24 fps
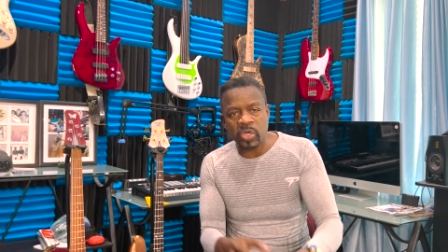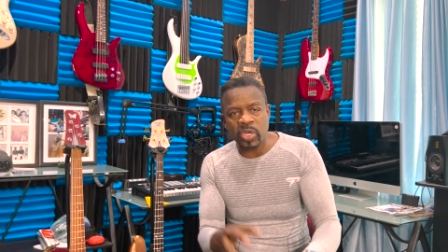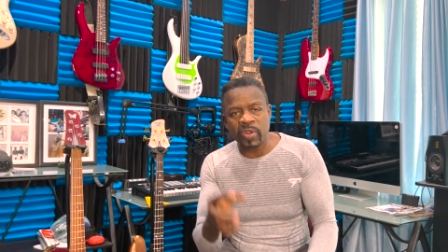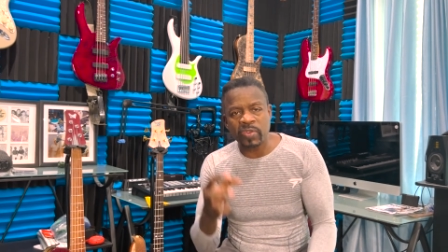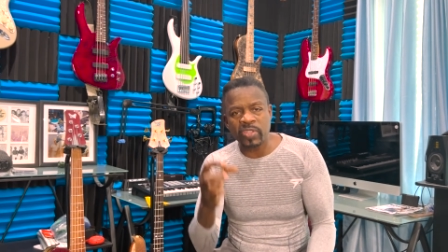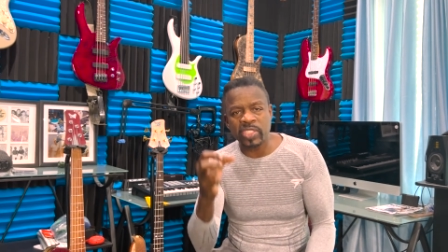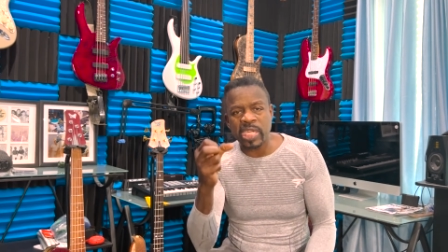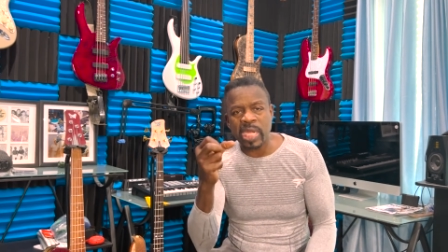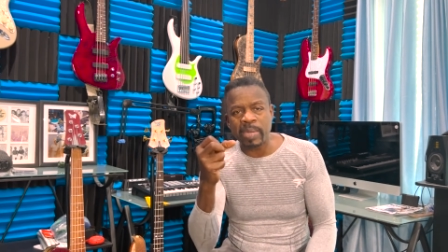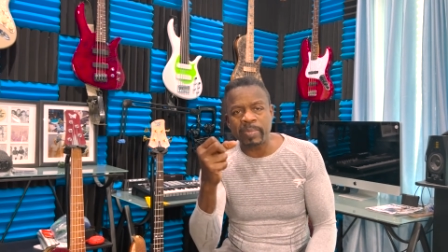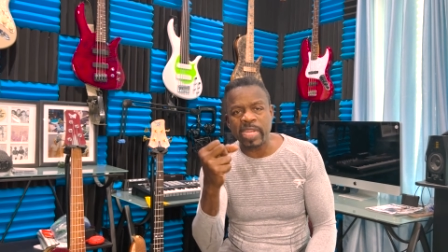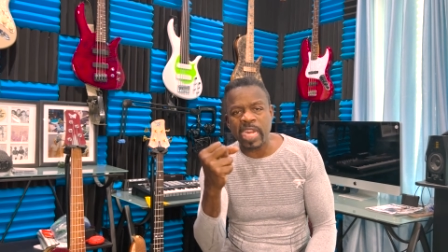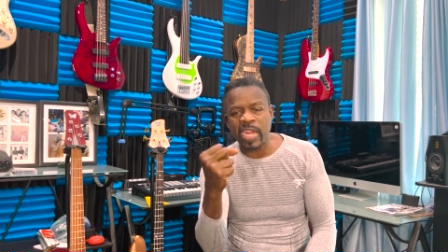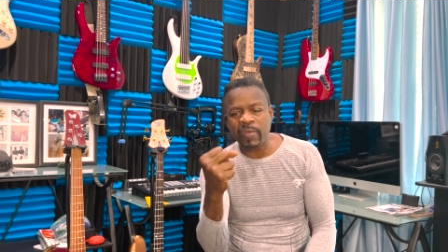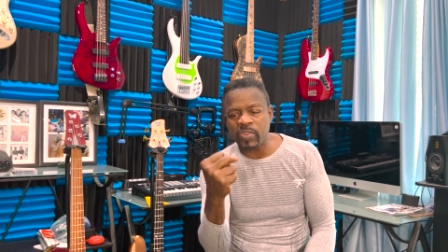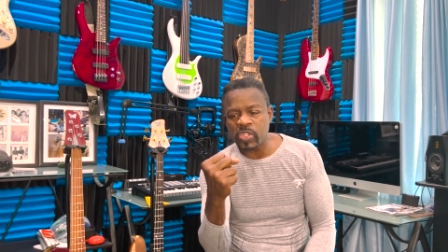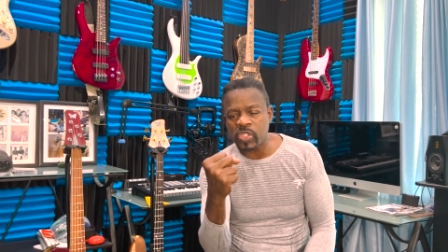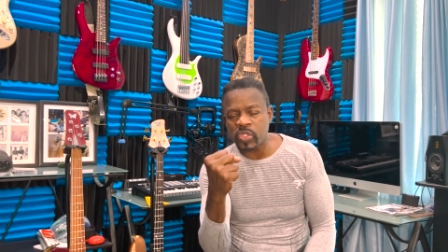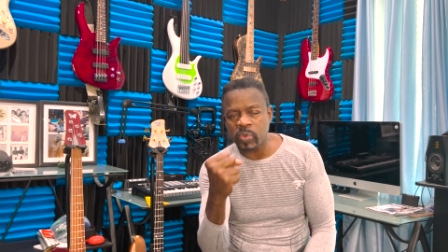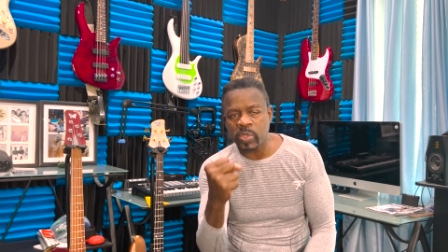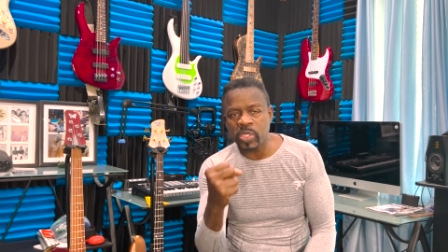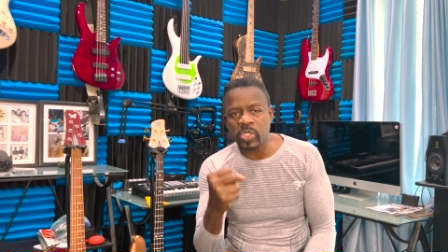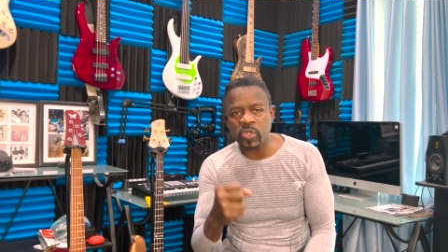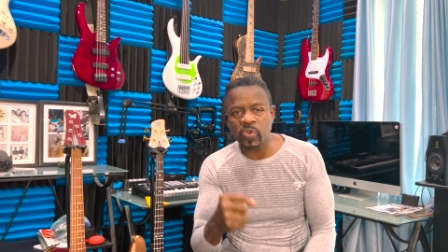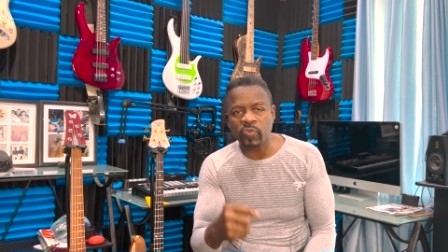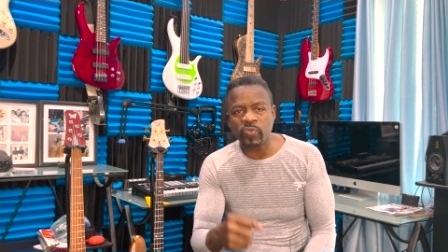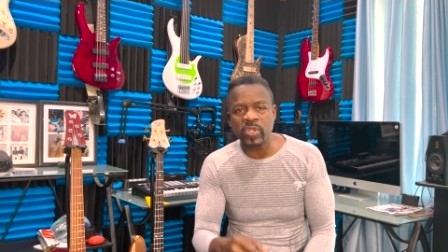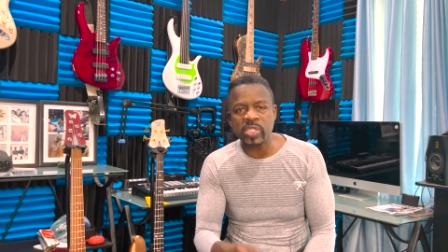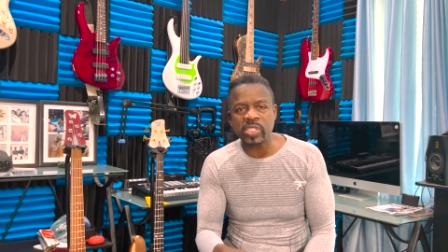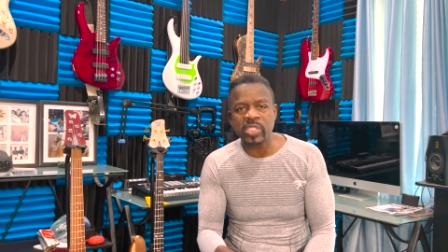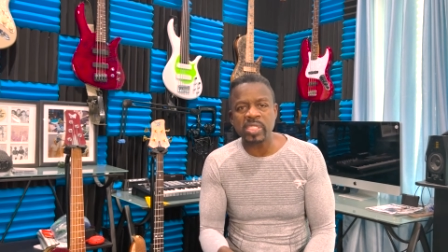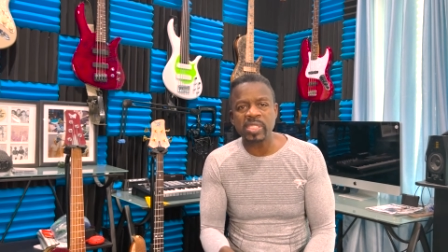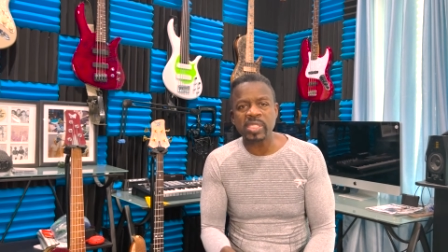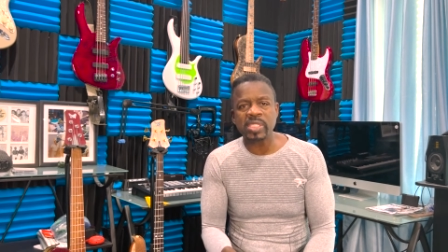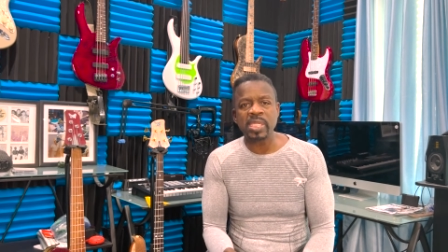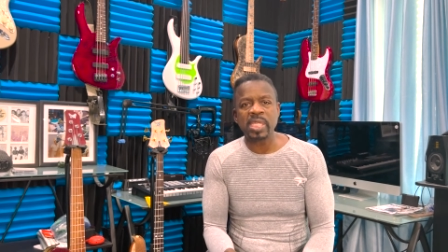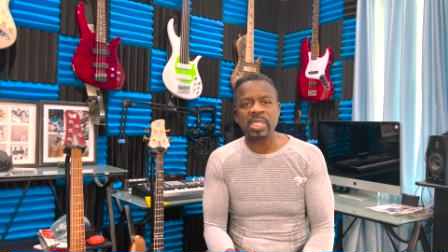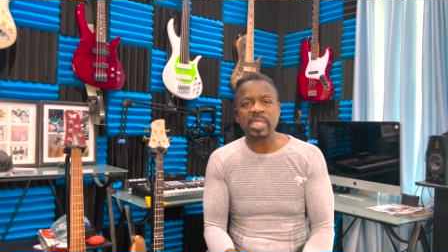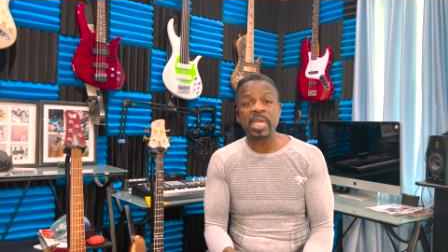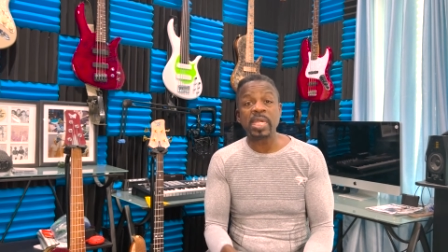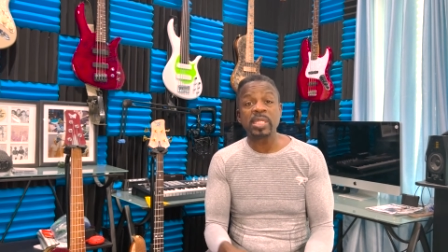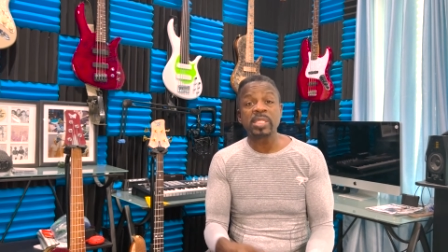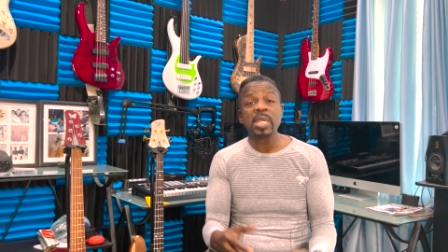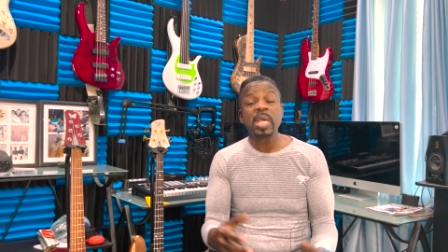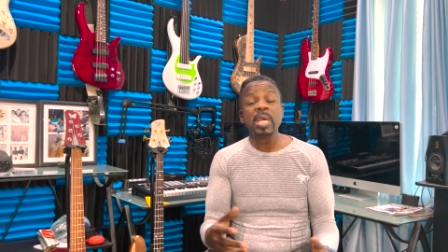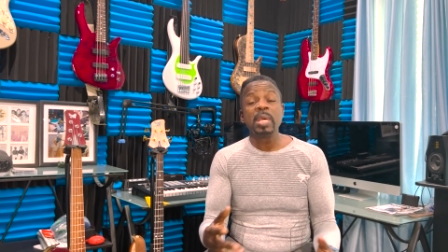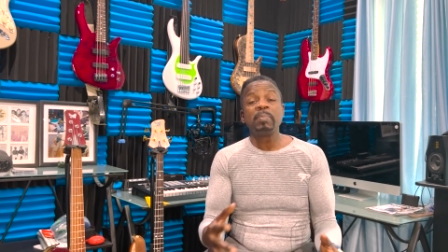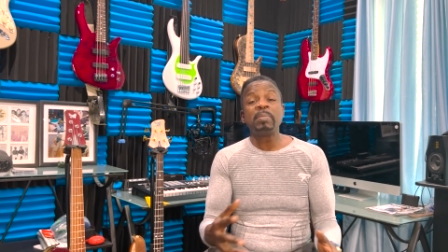and every time I'd ever squeeze her fist and say yes.